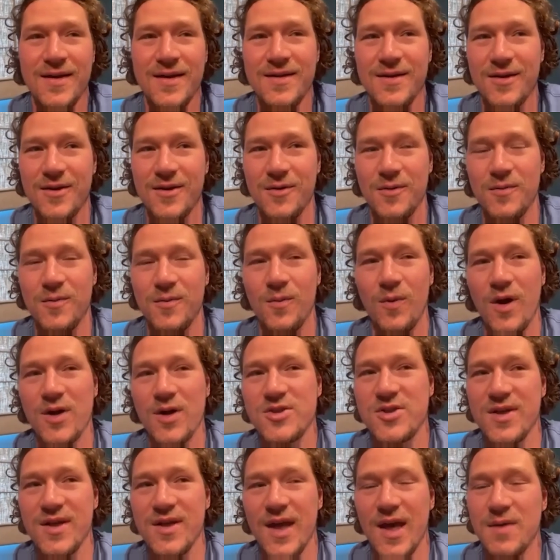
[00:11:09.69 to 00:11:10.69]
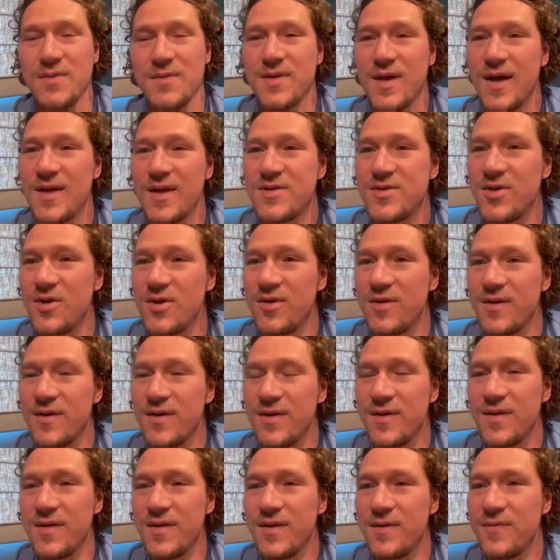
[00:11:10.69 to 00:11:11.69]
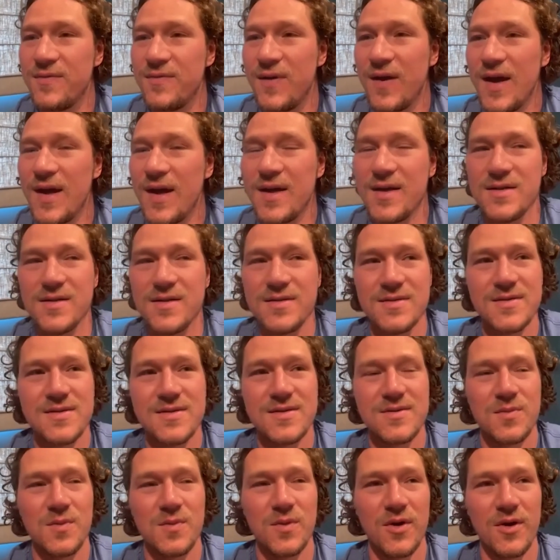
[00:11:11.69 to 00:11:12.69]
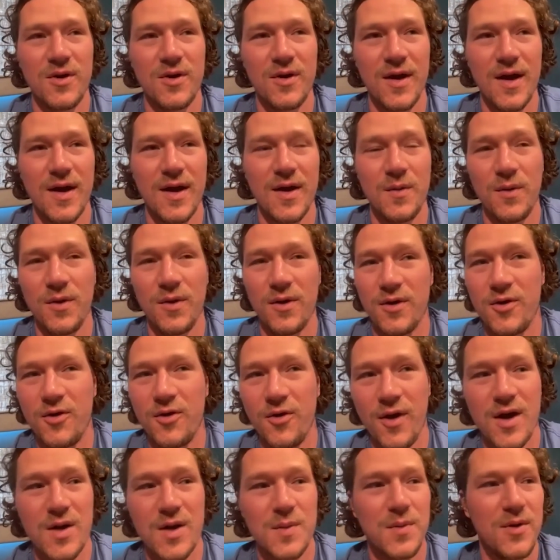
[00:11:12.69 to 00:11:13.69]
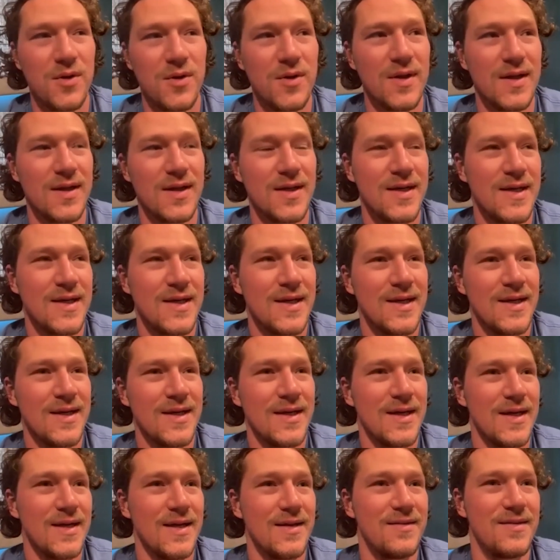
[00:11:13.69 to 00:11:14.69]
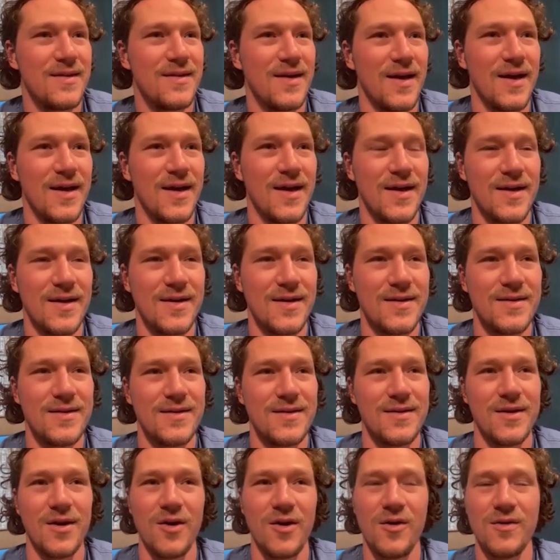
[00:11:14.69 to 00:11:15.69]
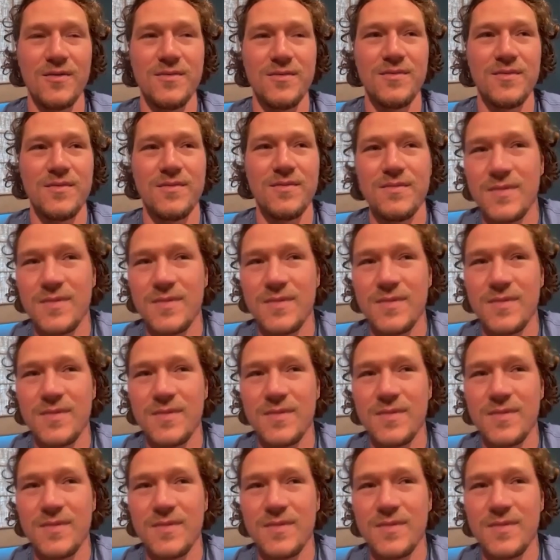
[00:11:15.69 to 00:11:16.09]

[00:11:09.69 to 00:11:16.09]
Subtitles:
You know, watching games last year, the fans were incredible, and it, you know,